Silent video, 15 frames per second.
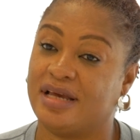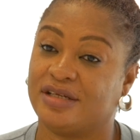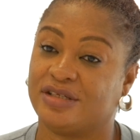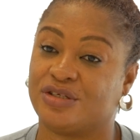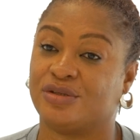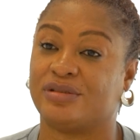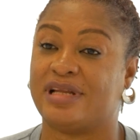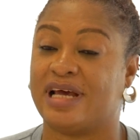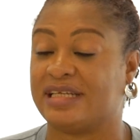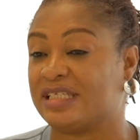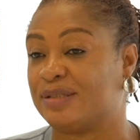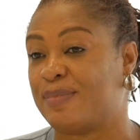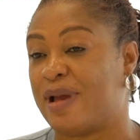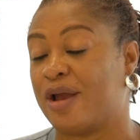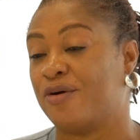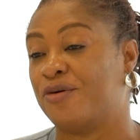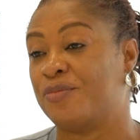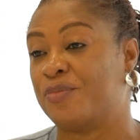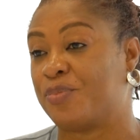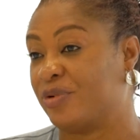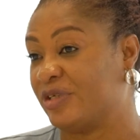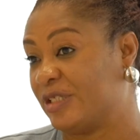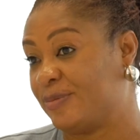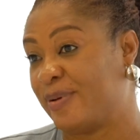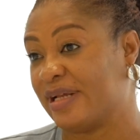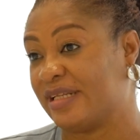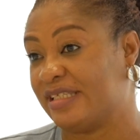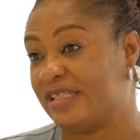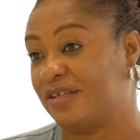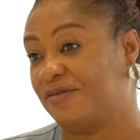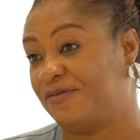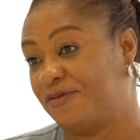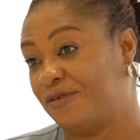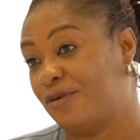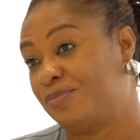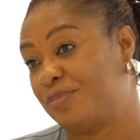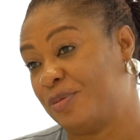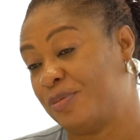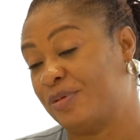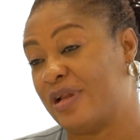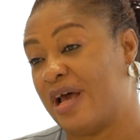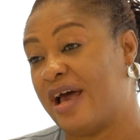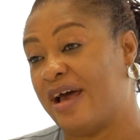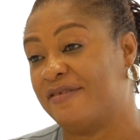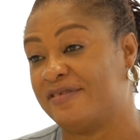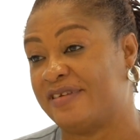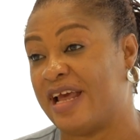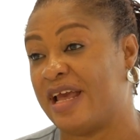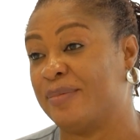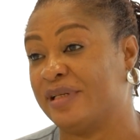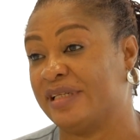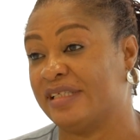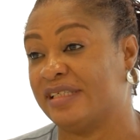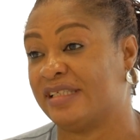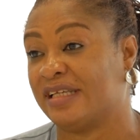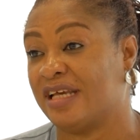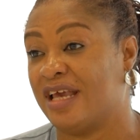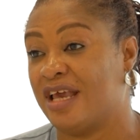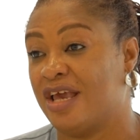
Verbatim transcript: So that's my own perspective for people that have diabetes.